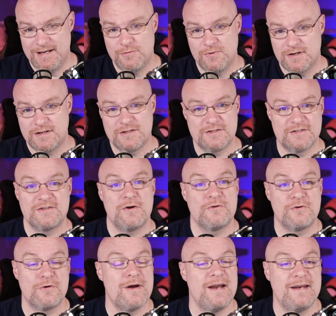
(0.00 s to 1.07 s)
anyone could just go
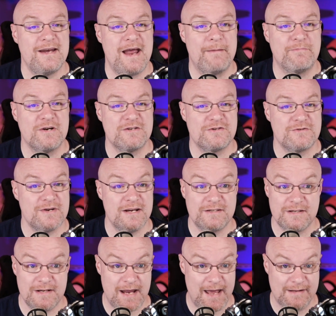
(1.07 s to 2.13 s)
create an app
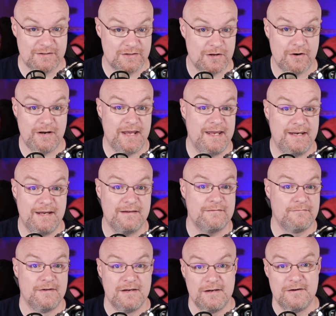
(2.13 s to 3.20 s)
registration and start
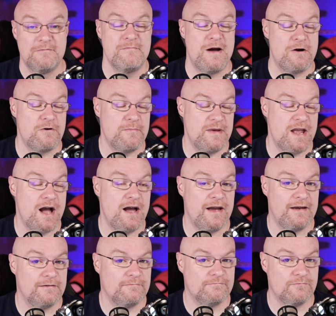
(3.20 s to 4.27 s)
hitting Power BI,
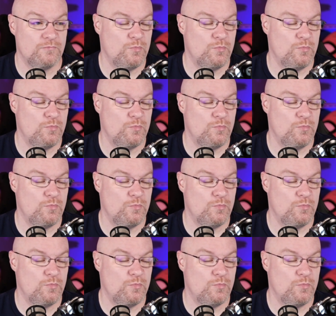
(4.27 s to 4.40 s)
and